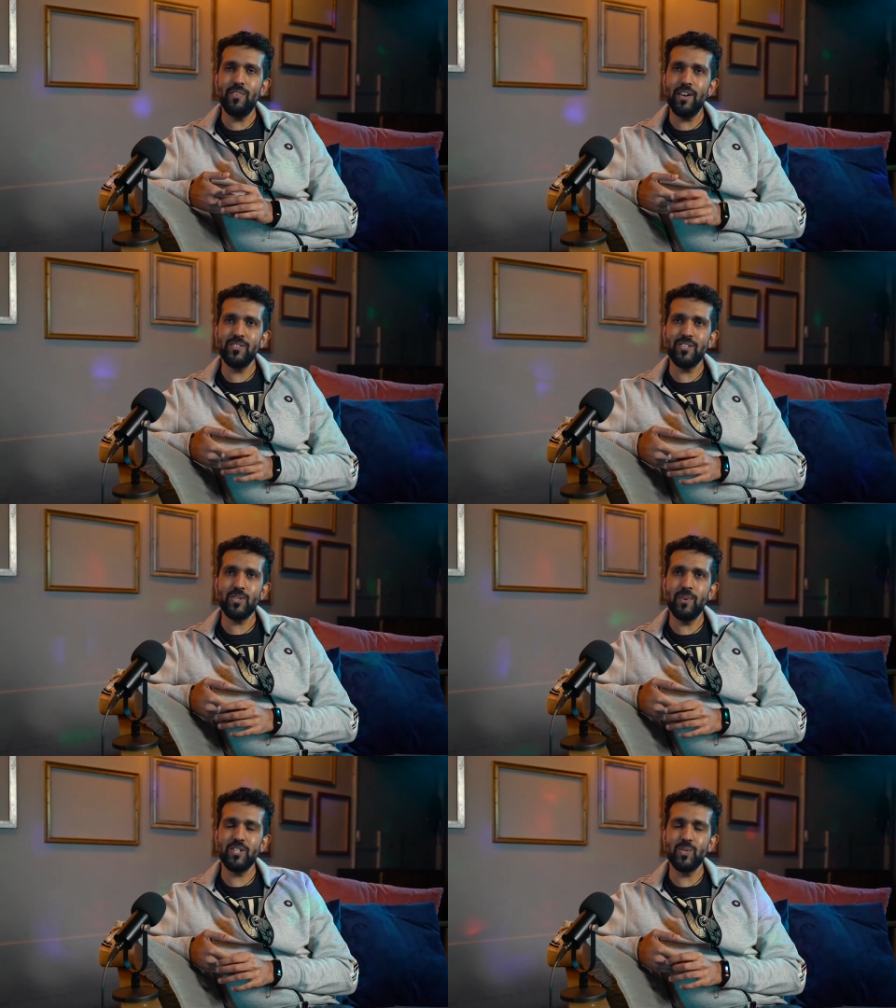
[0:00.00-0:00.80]
I've had a
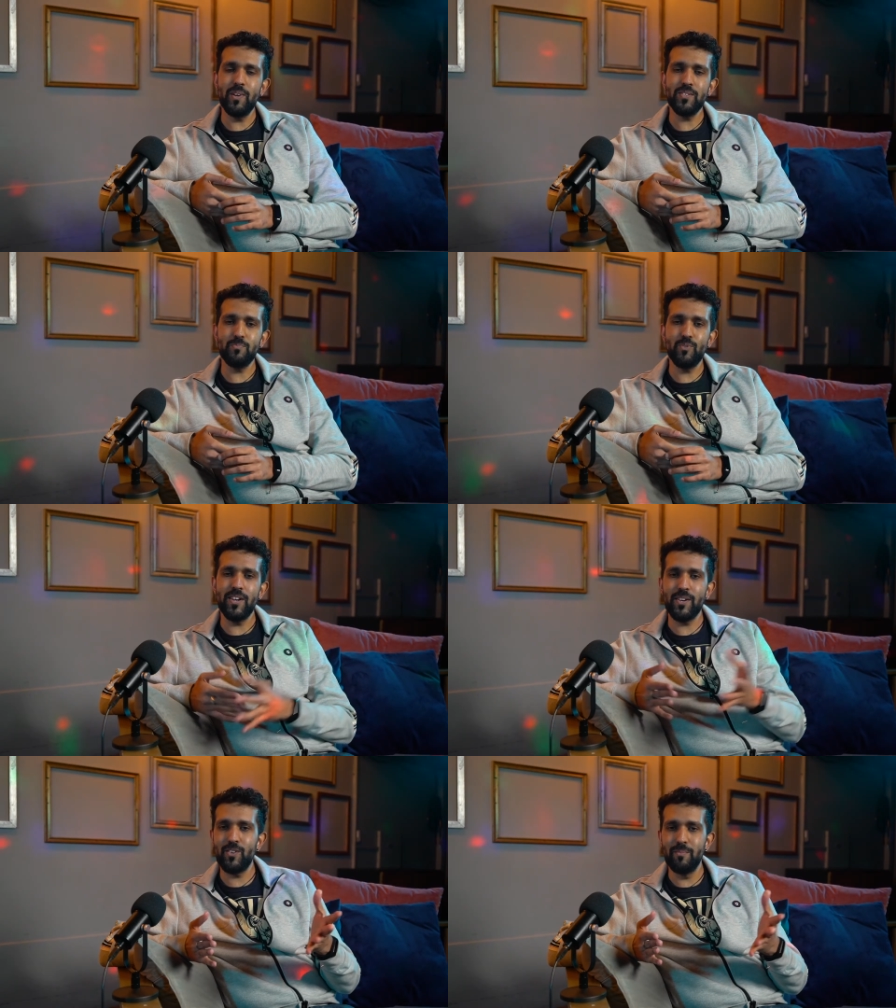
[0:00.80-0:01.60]
situation where it's just Bride
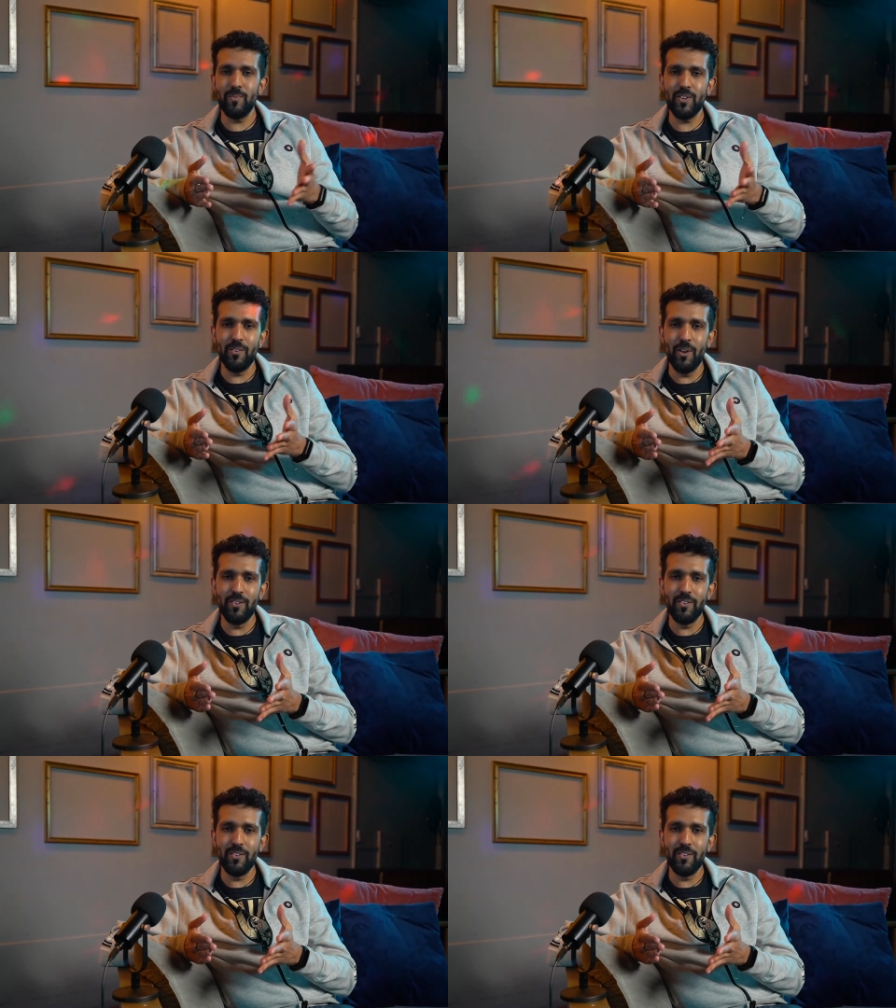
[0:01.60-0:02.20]
and Groom on their own.